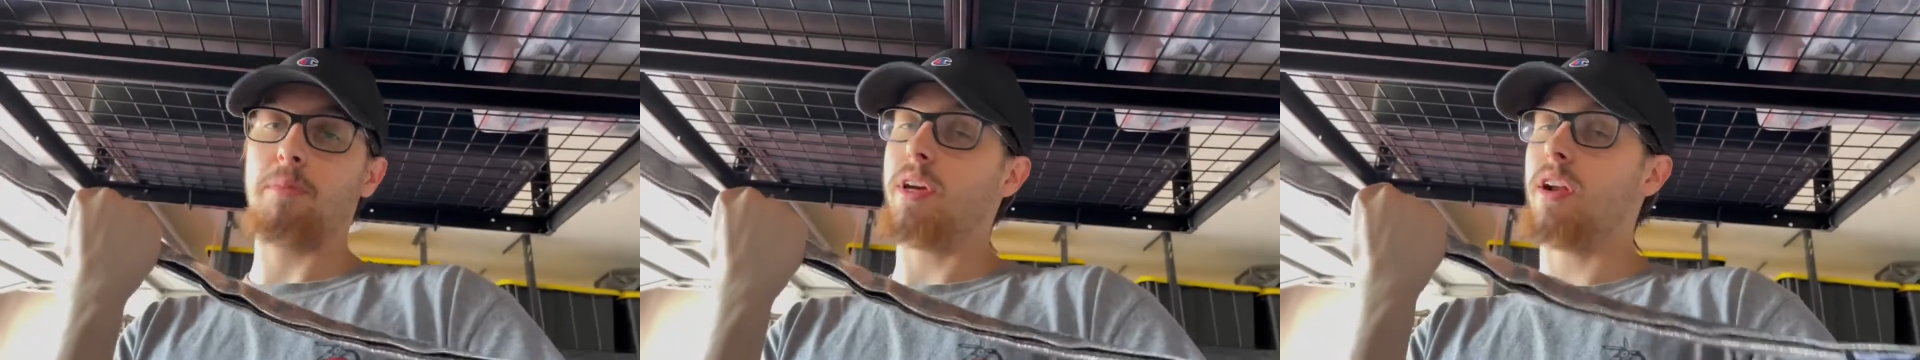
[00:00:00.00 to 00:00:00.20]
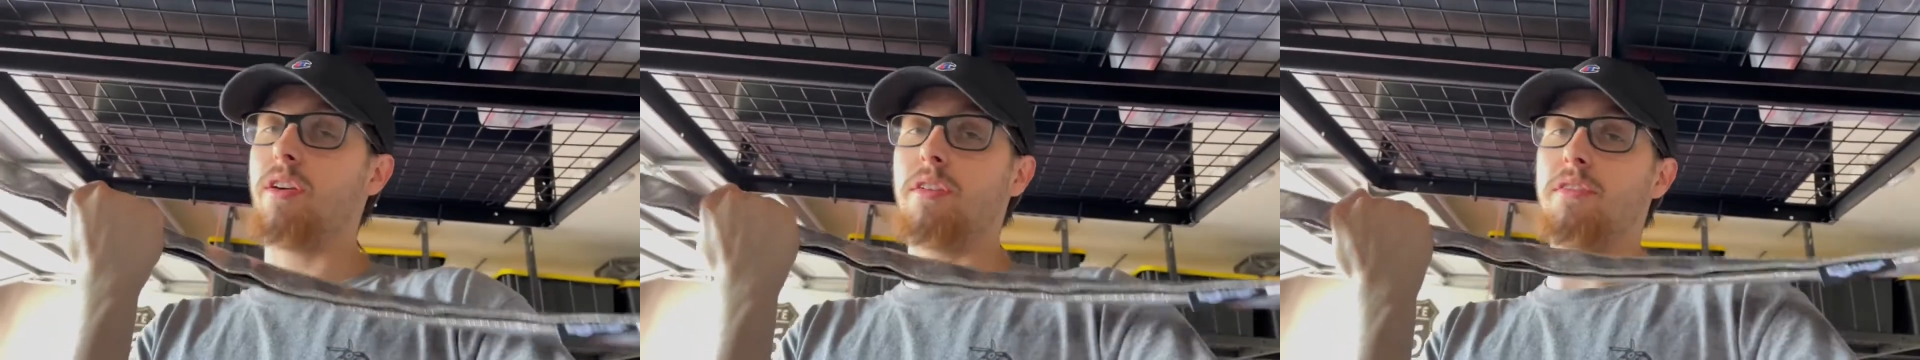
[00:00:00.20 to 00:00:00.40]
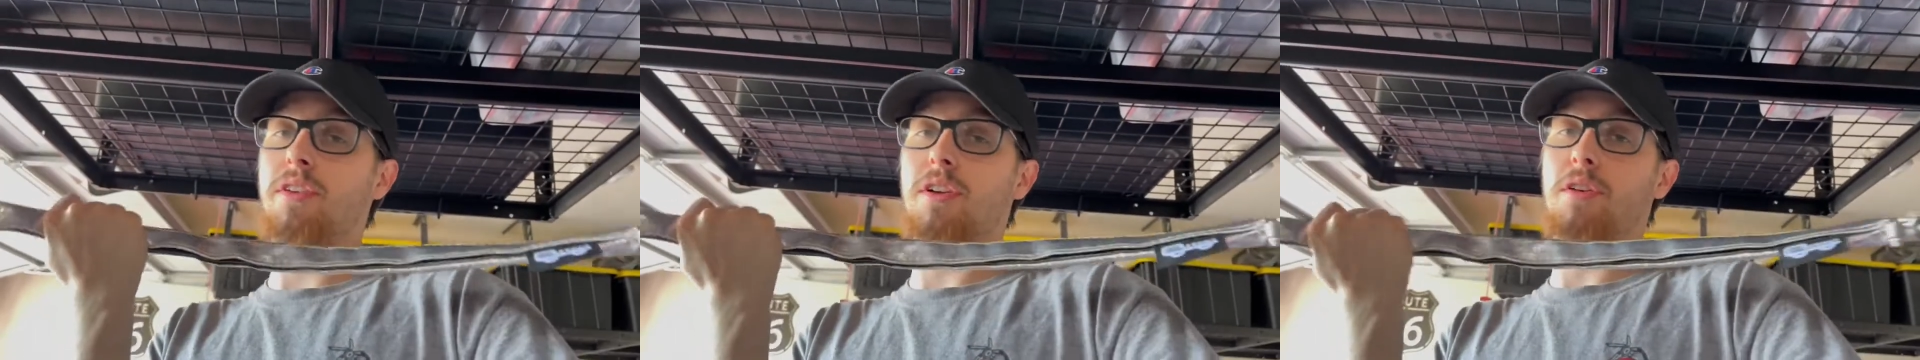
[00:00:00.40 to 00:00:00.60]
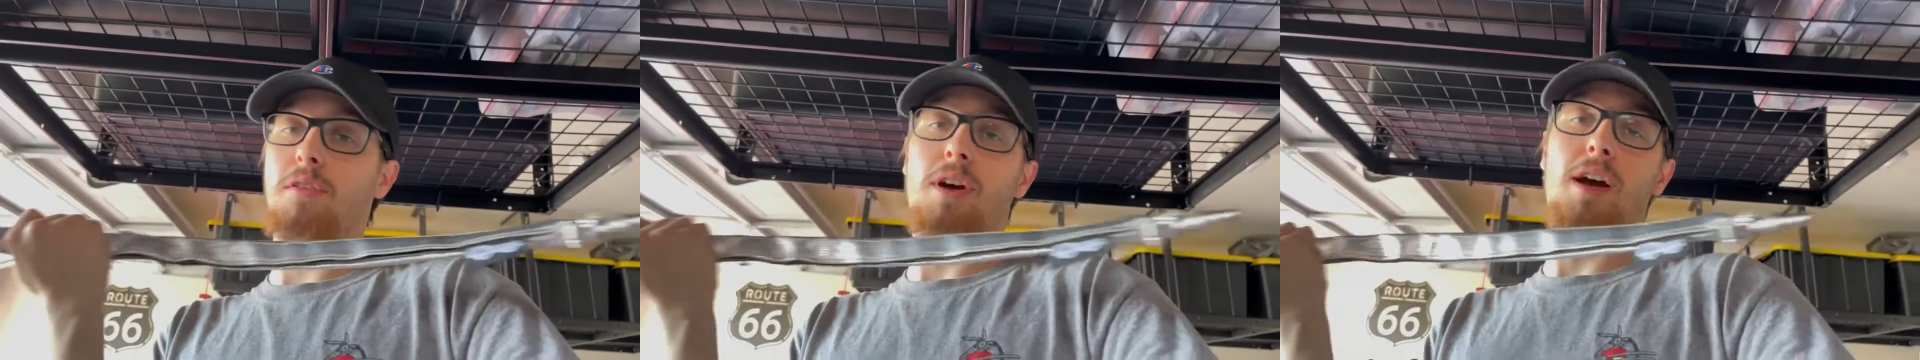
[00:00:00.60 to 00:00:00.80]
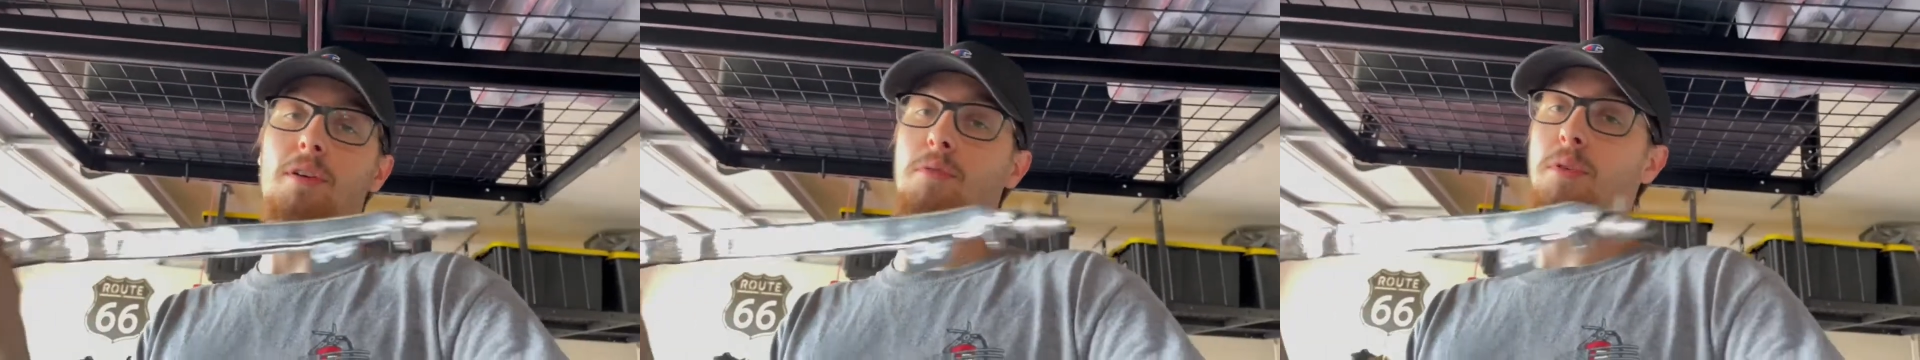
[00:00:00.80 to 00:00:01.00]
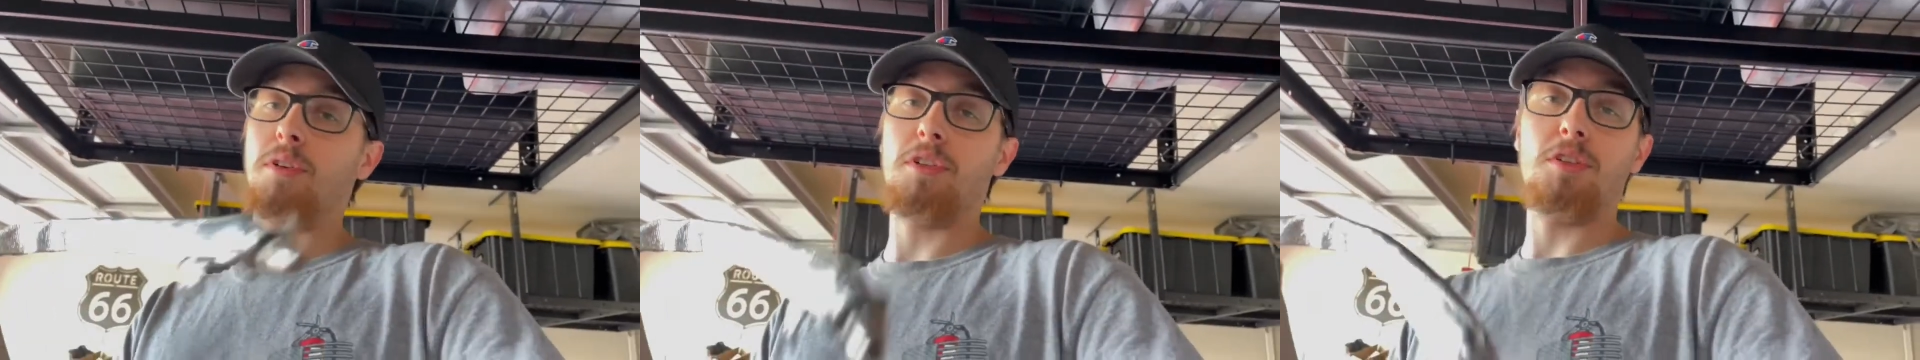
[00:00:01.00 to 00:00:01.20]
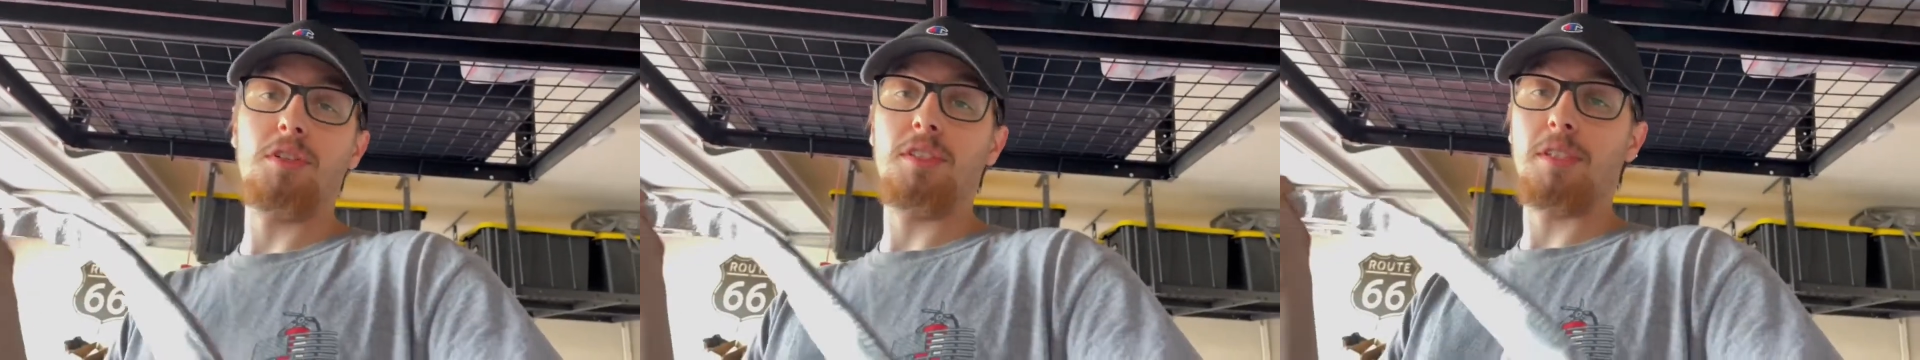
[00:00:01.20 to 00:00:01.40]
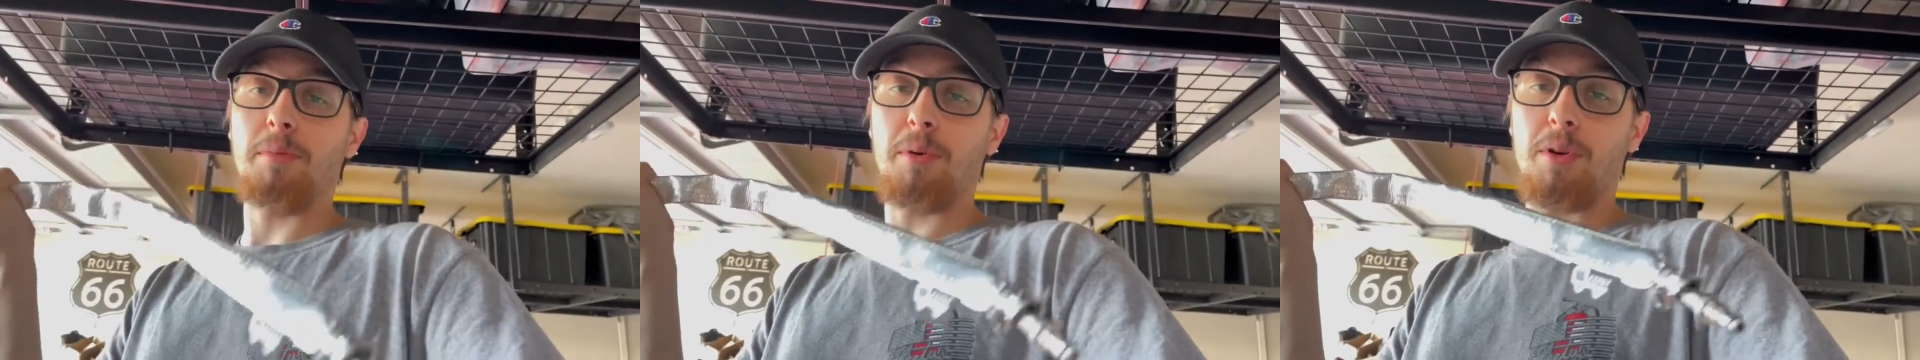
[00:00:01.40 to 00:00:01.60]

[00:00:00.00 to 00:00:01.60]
I don't even know how well you can see me